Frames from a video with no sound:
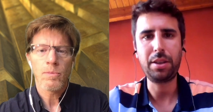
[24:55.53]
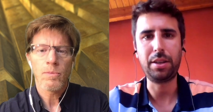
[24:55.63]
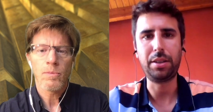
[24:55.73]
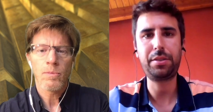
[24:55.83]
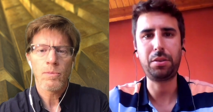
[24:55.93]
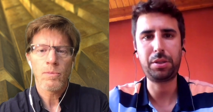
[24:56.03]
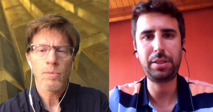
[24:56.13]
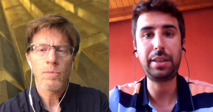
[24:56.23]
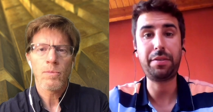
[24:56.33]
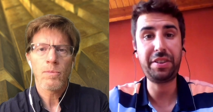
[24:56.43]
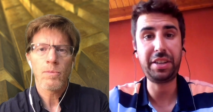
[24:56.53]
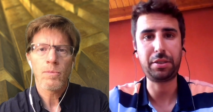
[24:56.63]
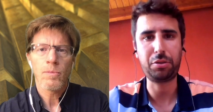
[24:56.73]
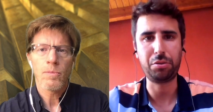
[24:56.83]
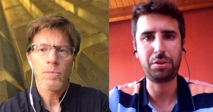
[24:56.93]
Speaker 1: Uh, so it's not a
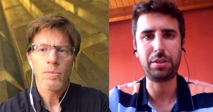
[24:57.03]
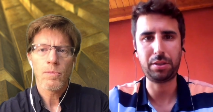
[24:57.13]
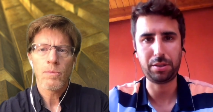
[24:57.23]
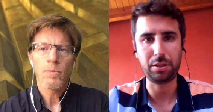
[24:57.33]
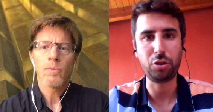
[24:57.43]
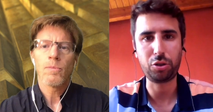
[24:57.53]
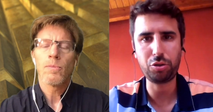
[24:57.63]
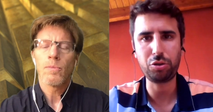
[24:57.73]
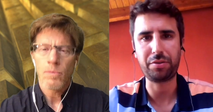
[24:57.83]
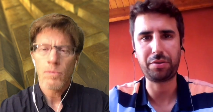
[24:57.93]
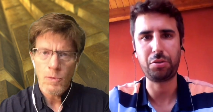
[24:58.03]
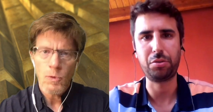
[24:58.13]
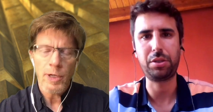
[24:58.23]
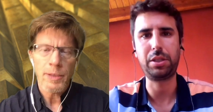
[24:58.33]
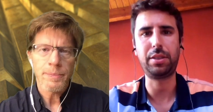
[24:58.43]
fiat currency; it's, it's an
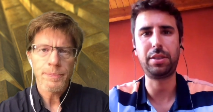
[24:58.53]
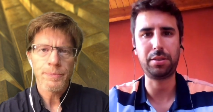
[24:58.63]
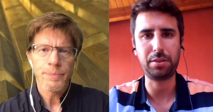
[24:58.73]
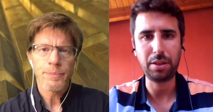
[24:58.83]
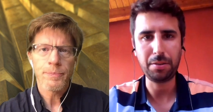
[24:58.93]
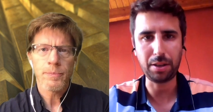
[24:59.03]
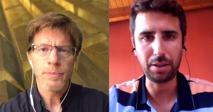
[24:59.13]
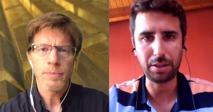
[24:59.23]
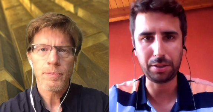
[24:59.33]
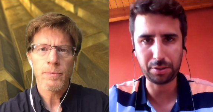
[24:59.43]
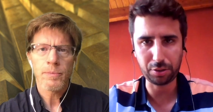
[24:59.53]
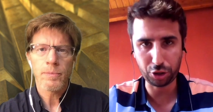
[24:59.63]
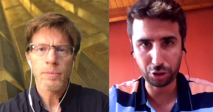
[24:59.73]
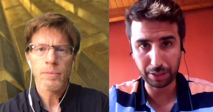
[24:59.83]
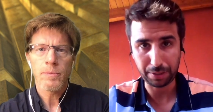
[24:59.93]
alternative currency. Right. It doesn't uh, it
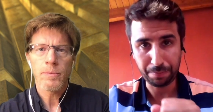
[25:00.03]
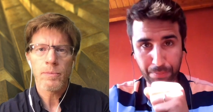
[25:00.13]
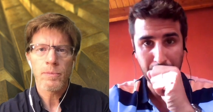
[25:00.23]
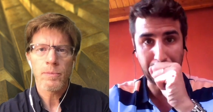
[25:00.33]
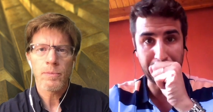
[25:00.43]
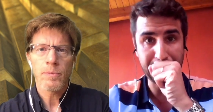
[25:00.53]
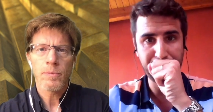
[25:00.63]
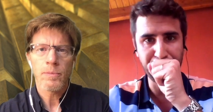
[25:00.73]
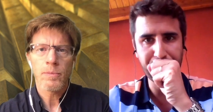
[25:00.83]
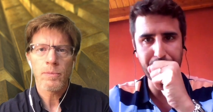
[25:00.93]
doesn't generate any